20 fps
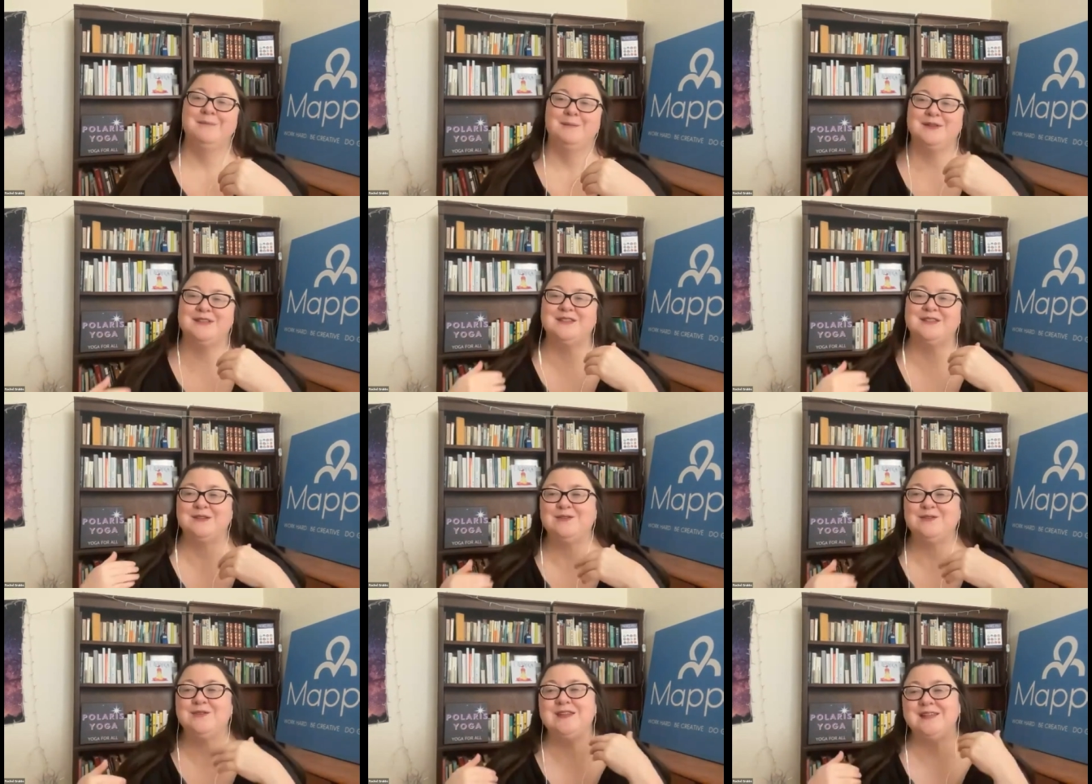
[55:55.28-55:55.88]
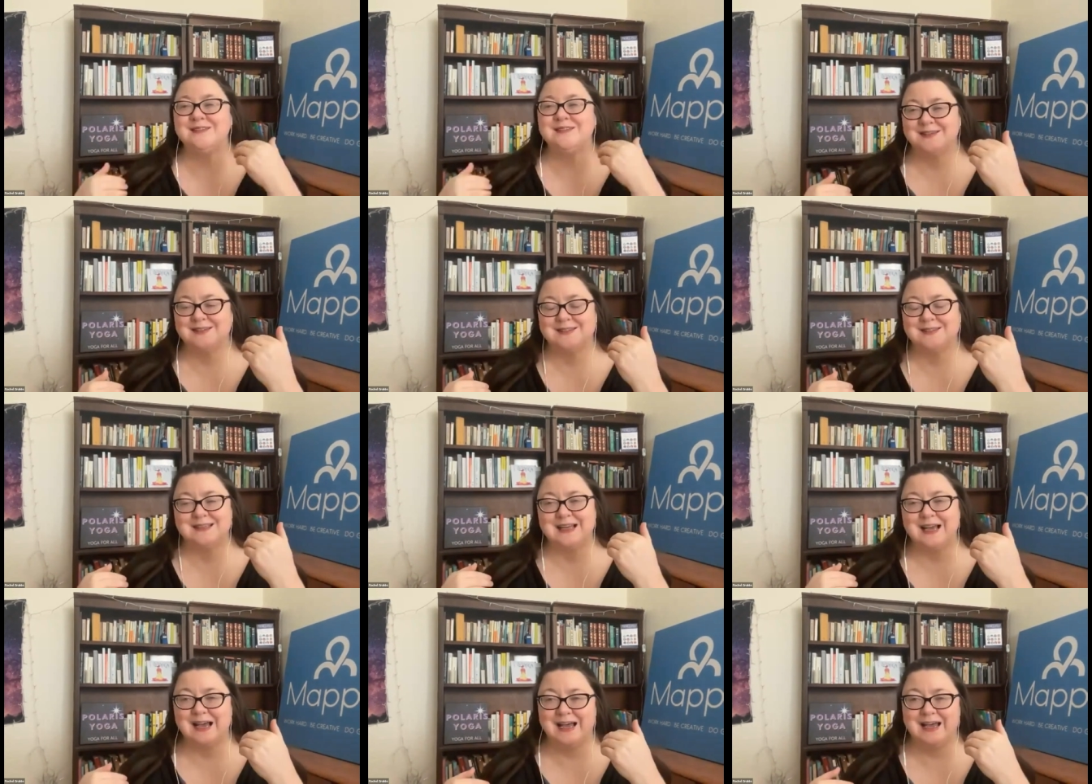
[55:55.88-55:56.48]
But so you need to
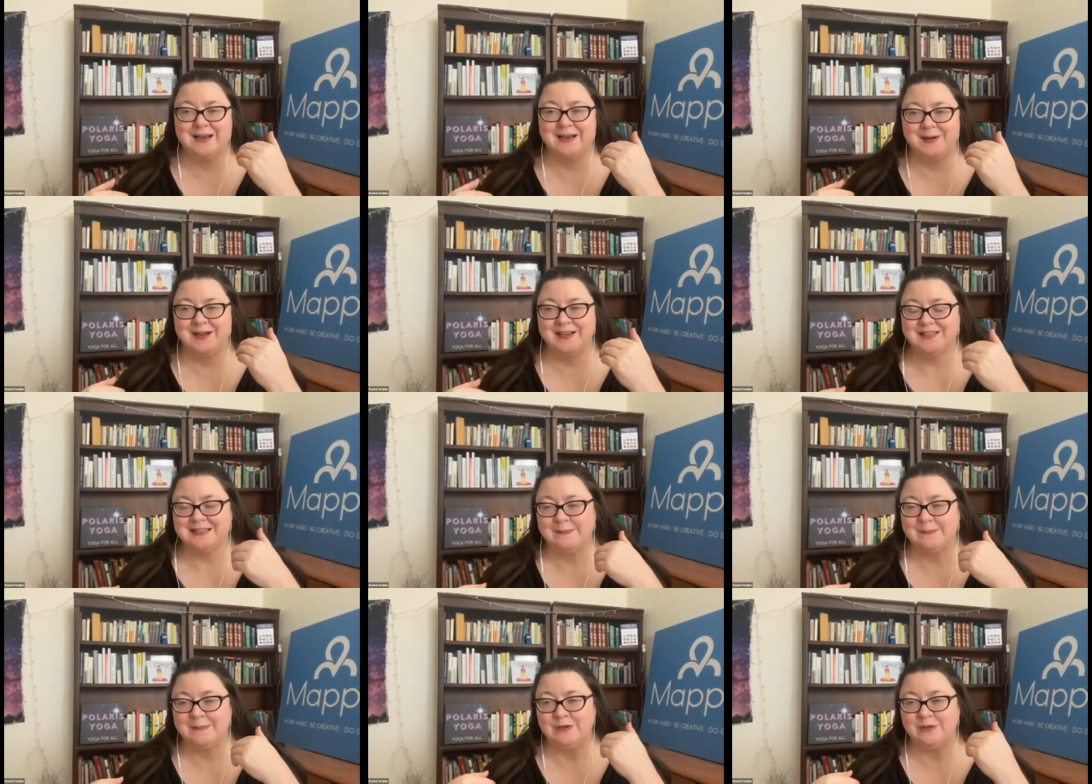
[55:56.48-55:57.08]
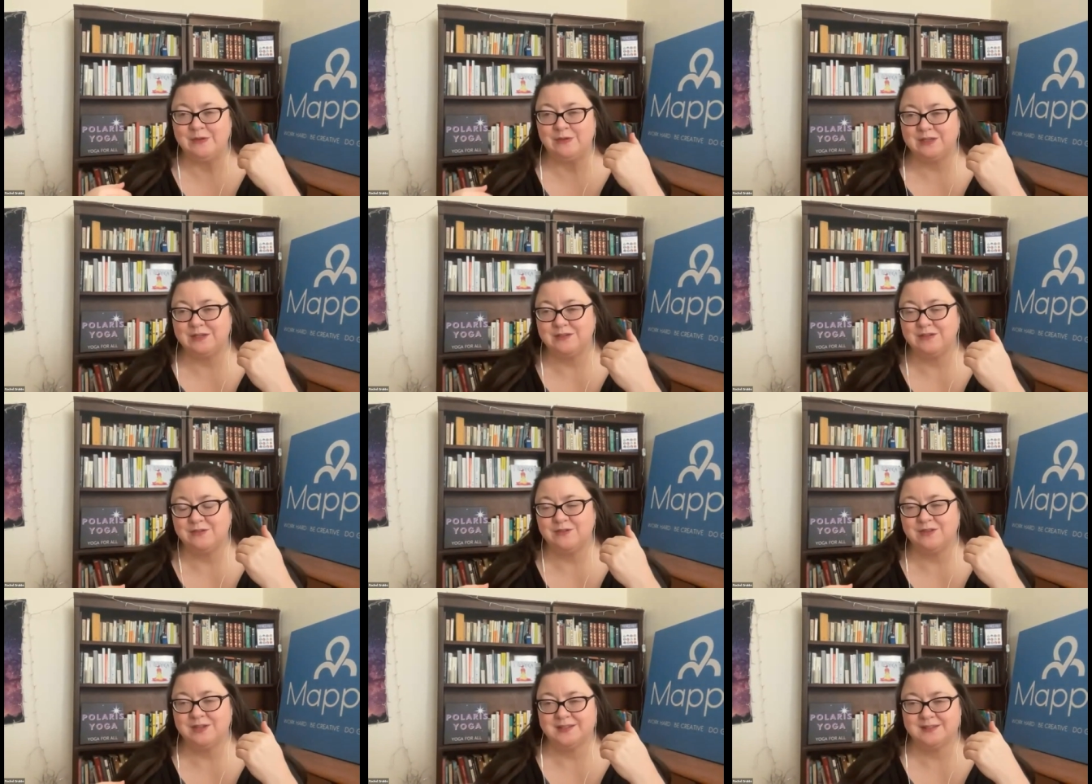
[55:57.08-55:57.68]
decide am I someone who can
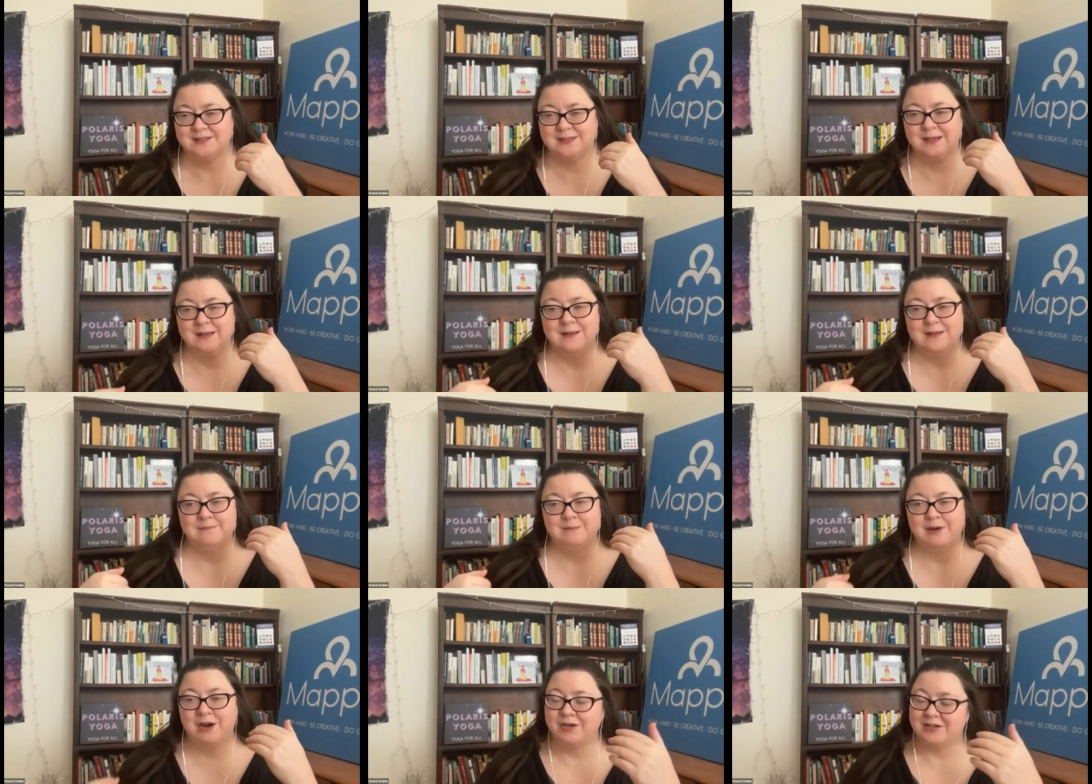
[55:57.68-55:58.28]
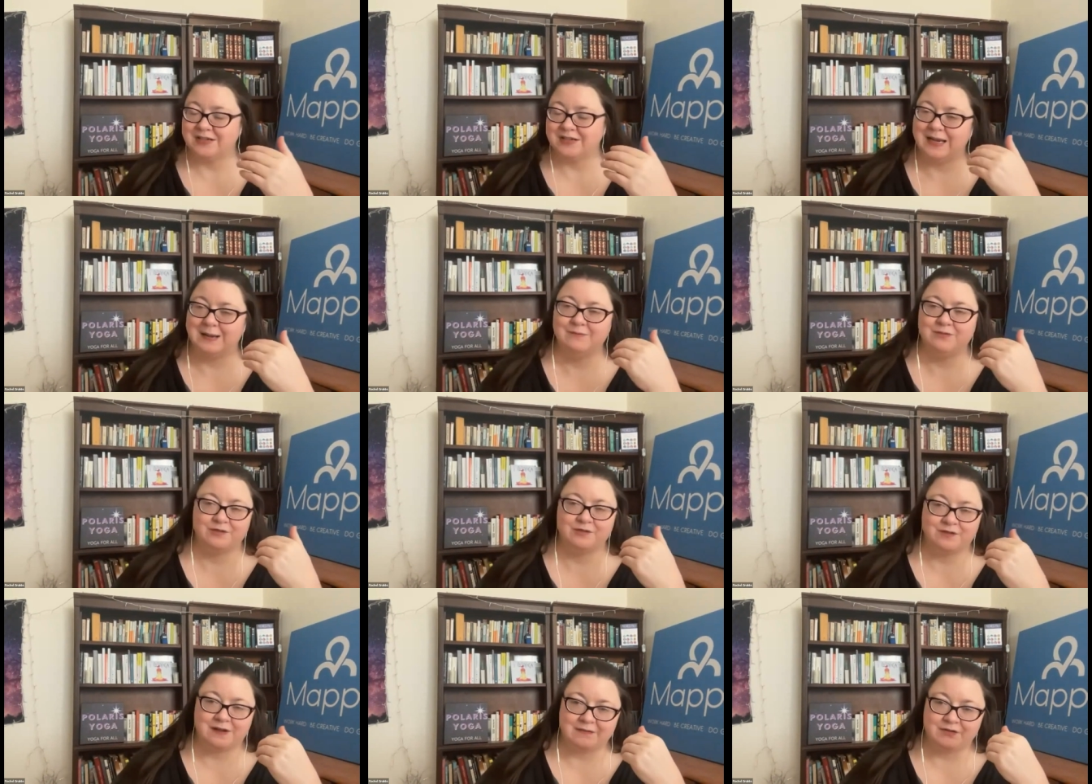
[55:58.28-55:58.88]
do this part time
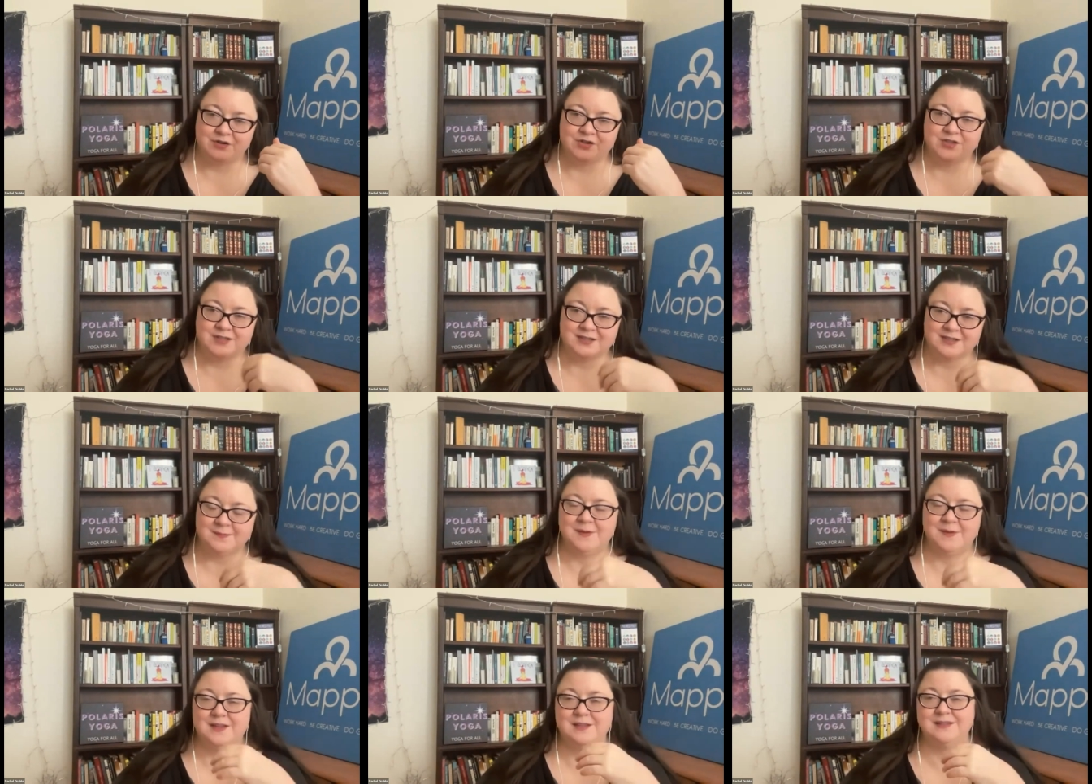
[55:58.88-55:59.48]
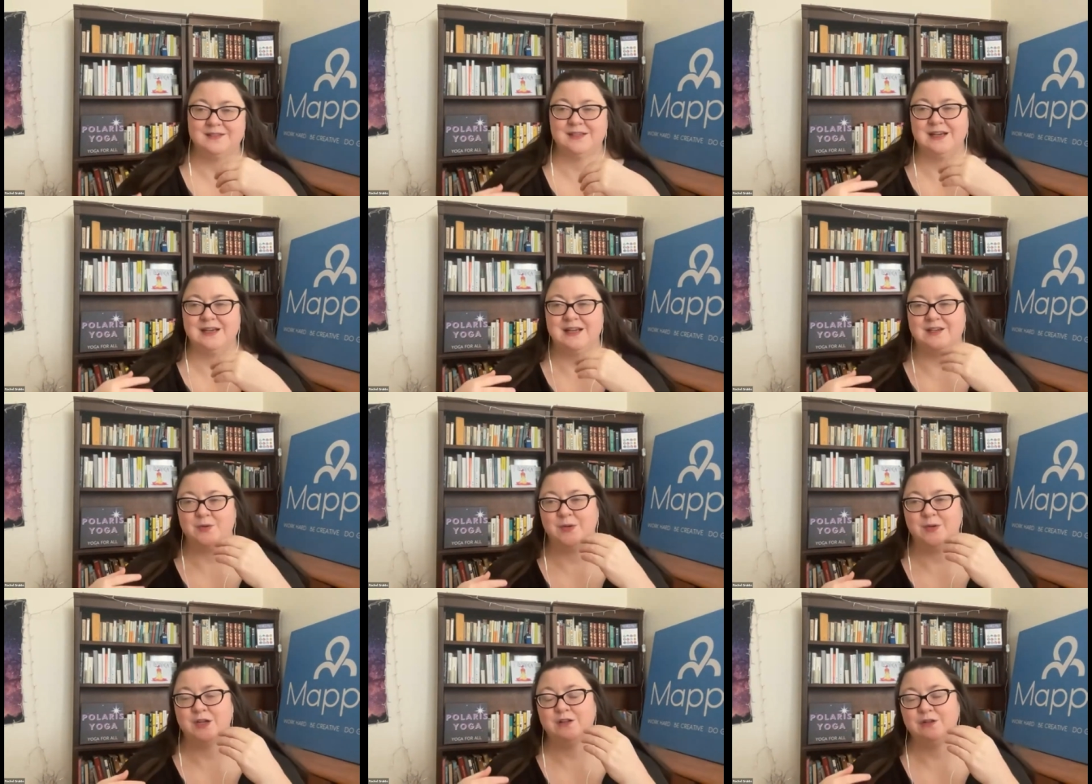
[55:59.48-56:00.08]
for five or six months? Can I
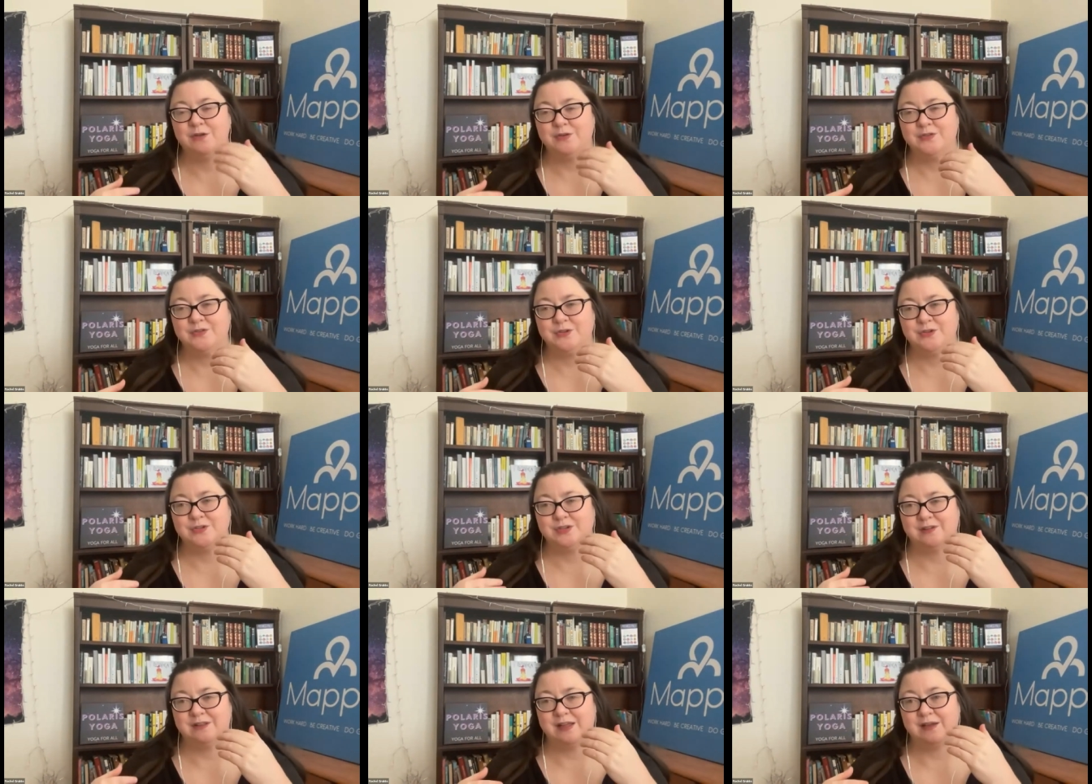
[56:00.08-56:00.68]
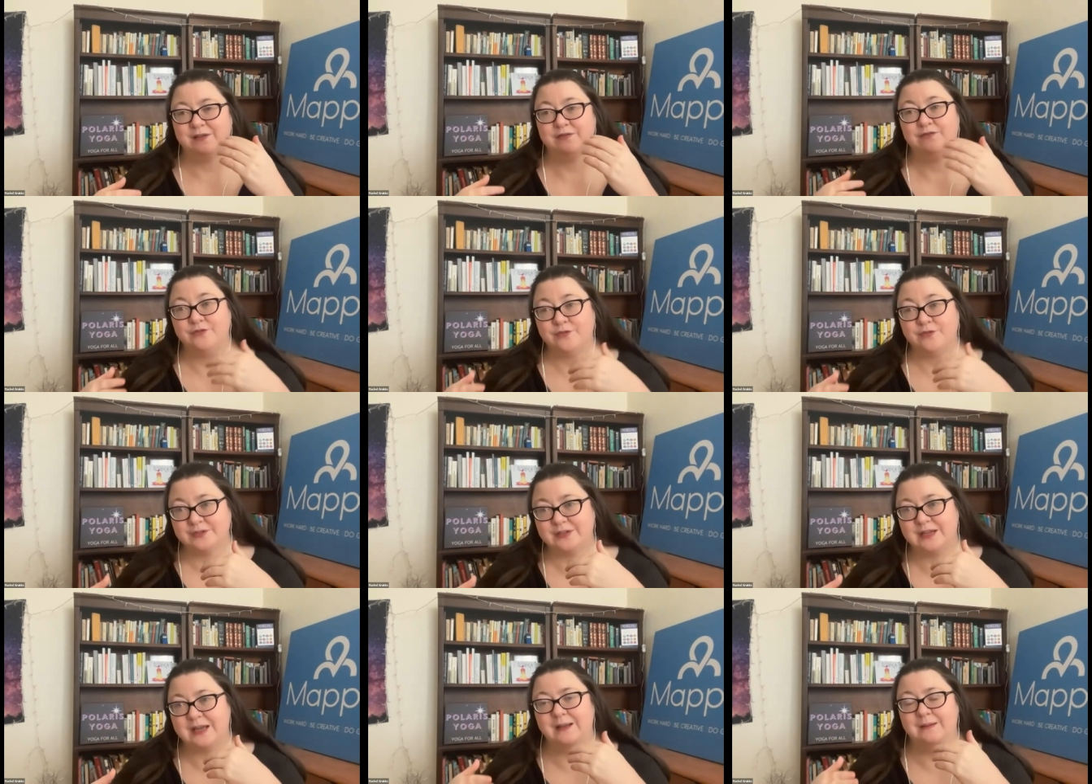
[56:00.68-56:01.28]
do it closer to like
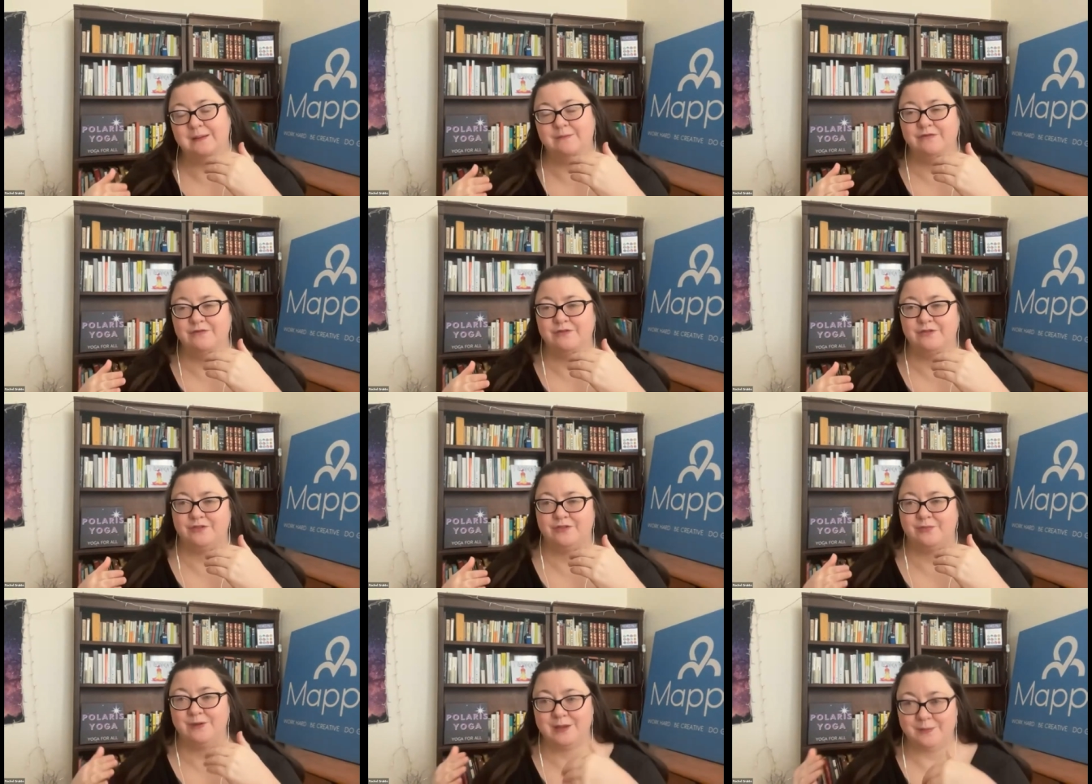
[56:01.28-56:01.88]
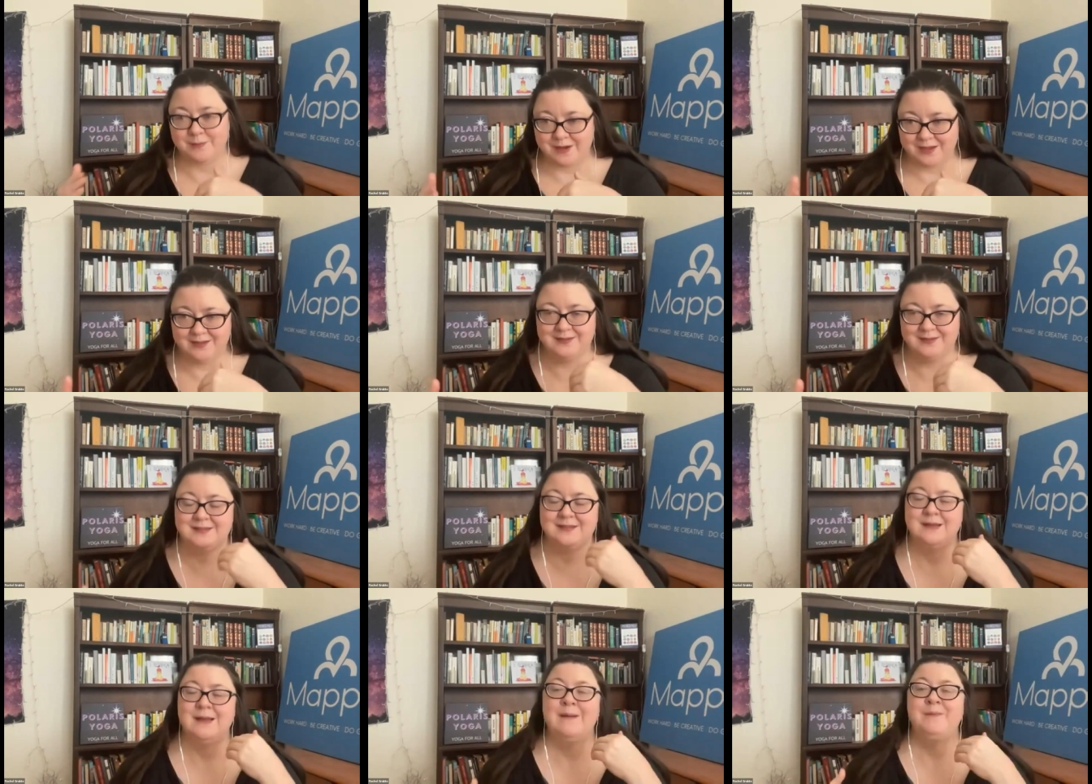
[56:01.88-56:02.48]
full time for three
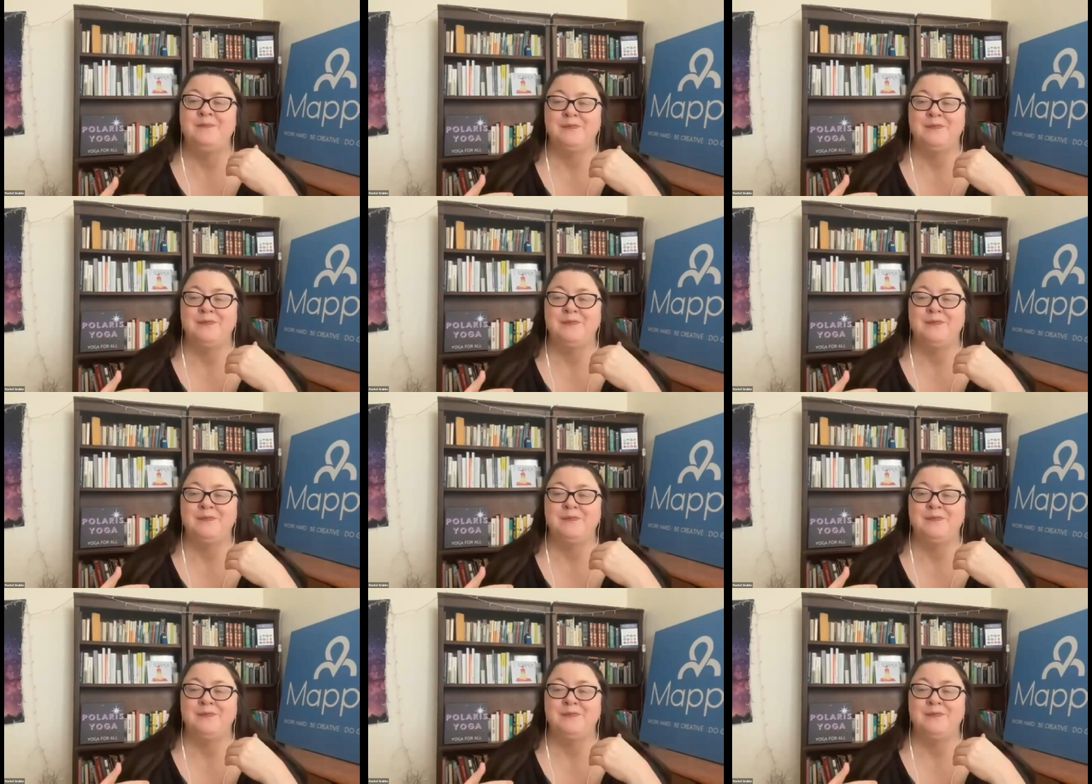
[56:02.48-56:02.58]
months?